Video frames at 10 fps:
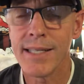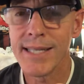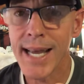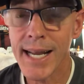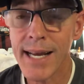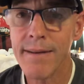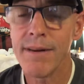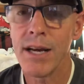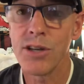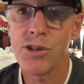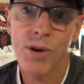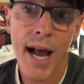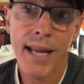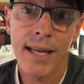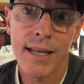data
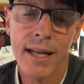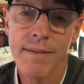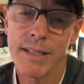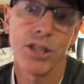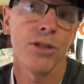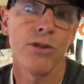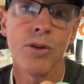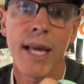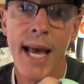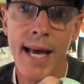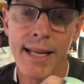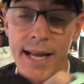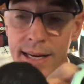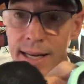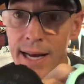tracking elements, you can,
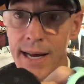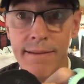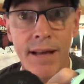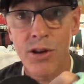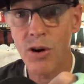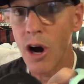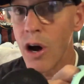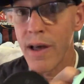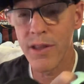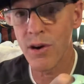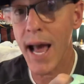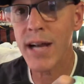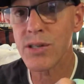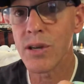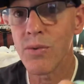and they're
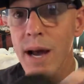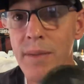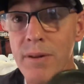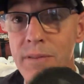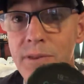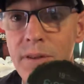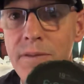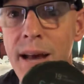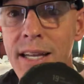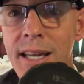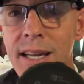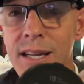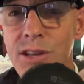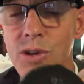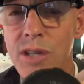actually right up on the front. In fact,
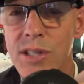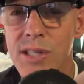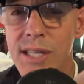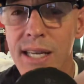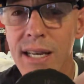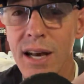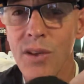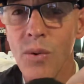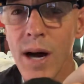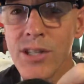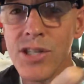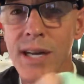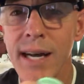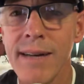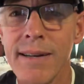you can see on the watch
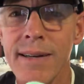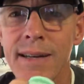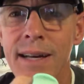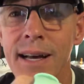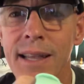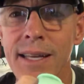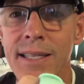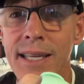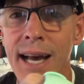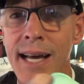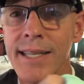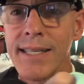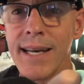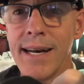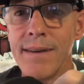that it's
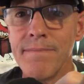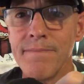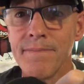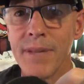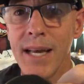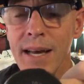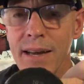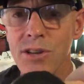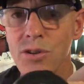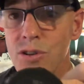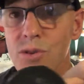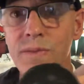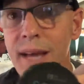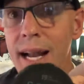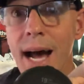got
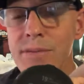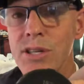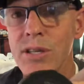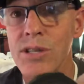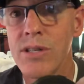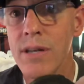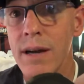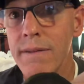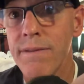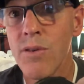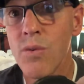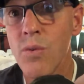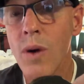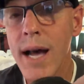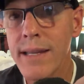you've got options for
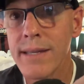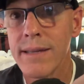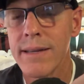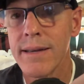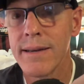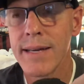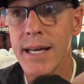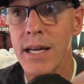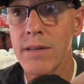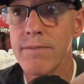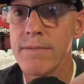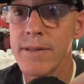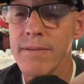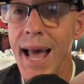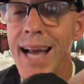what
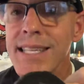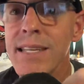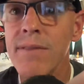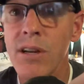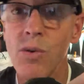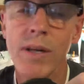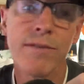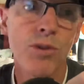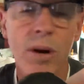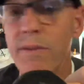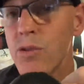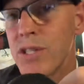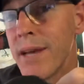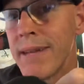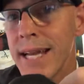activity or what
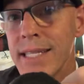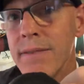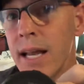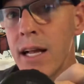24/7 activity